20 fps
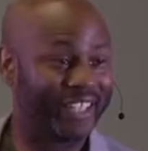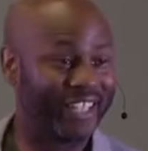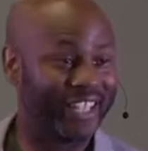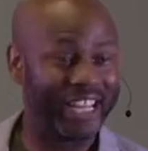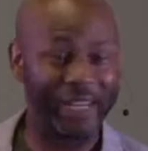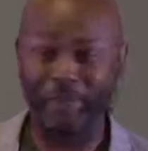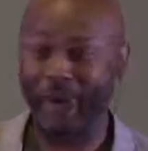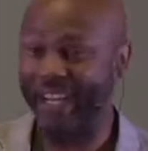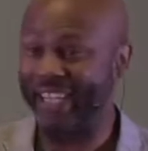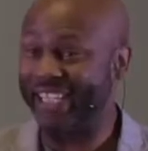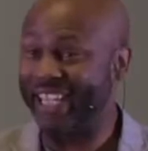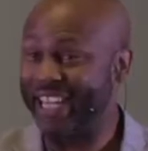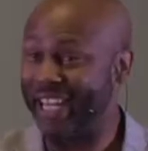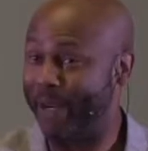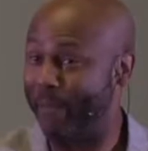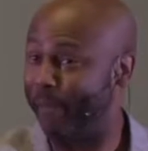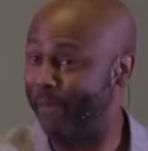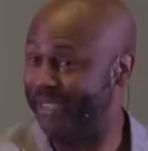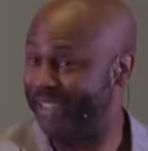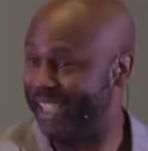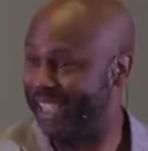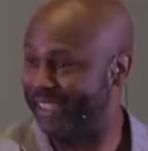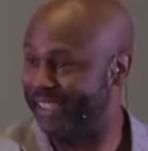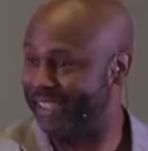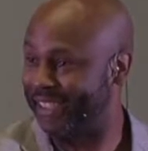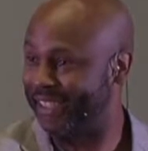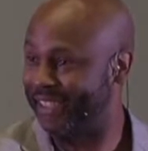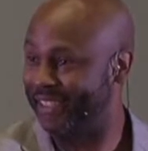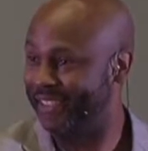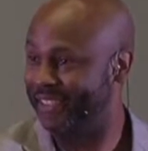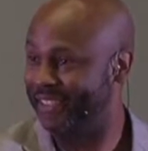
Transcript: He better get in position.